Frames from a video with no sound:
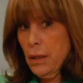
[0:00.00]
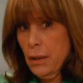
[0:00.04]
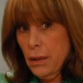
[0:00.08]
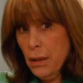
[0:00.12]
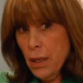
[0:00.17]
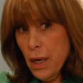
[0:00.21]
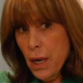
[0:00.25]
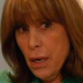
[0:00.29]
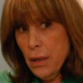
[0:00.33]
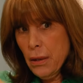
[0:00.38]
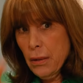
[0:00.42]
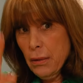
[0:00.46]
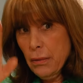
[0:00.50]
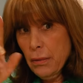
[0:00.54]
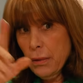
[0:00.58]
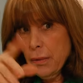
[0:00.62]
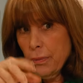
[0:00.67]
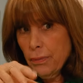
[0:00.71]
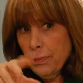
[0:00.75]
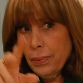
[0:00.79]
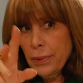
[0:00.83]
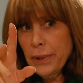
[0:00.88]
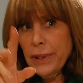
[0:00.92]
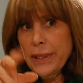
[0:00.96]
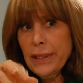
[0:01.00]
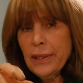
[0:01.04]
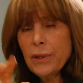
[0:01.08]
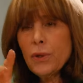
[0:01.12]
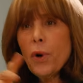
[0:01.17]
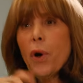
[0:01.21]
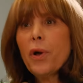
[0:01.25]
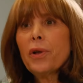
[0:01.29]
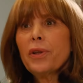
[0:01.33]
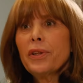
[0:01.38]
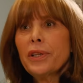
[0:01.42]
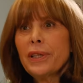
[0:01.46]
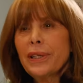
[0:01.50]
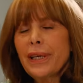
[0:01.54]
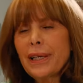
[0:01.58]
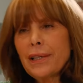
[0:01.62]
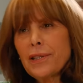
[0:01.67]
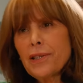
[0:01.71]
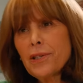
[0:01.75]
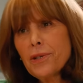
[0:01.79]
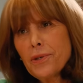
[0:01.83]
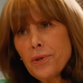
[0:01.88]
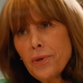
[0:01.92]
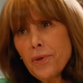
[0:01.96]
Now, please call on the
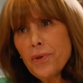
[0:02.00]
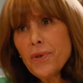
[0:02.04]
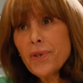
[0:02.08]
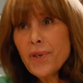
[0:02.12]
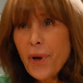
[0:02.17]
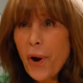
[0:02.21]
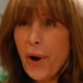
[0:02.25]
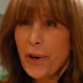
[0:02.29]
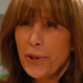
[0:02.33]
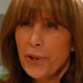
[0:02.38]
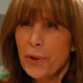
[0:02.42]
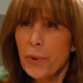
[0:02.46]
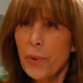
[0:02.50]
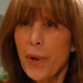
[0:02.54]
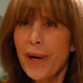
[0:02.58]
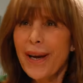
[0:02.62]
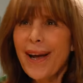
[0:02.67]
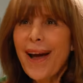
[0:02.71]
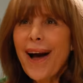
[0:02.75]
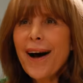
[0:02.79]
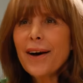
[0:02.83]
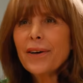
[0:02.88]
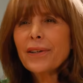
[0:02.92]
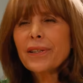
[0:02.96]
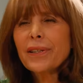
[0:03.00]
next student on your way out.